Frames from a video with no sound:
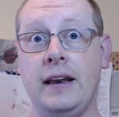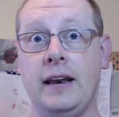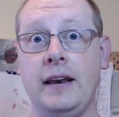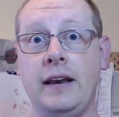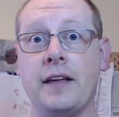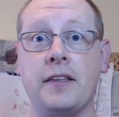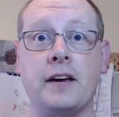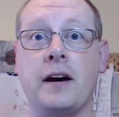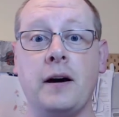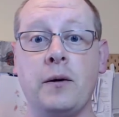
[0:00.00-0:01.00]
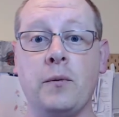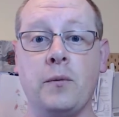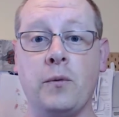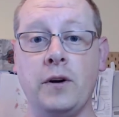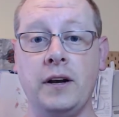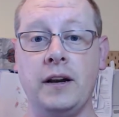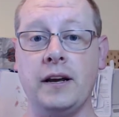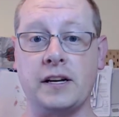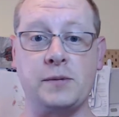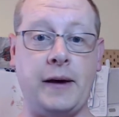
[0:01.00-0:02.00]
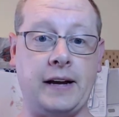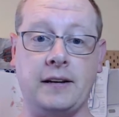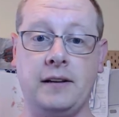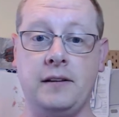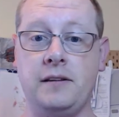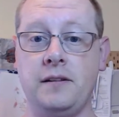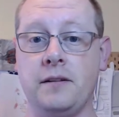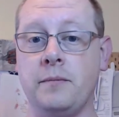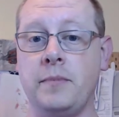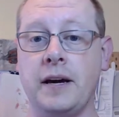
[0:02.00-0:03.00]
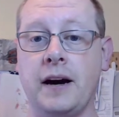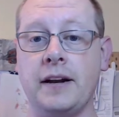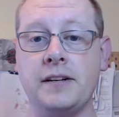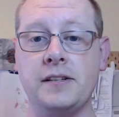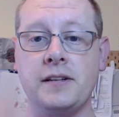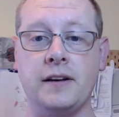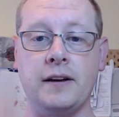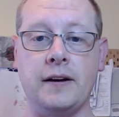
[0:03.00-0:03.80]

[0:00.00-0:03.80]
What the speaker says: nothing I wouldn't expect, to be honest.